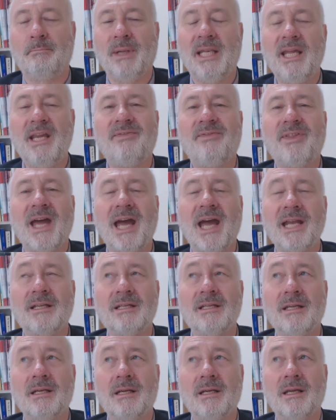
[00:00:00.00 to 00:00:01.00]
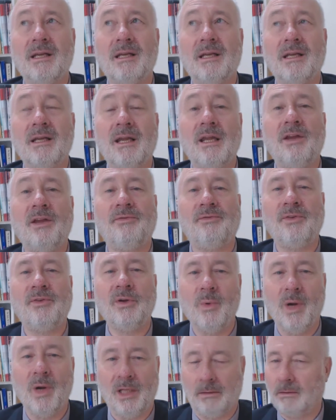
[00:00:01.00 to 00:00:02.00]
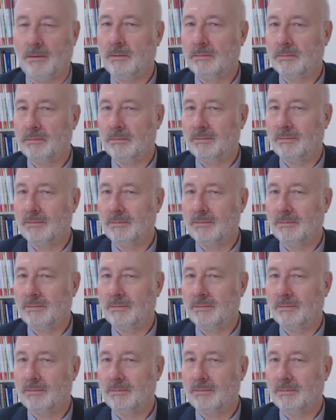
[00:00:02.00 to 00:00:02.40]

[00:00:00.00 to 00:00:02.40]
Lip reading: Believe that if you will.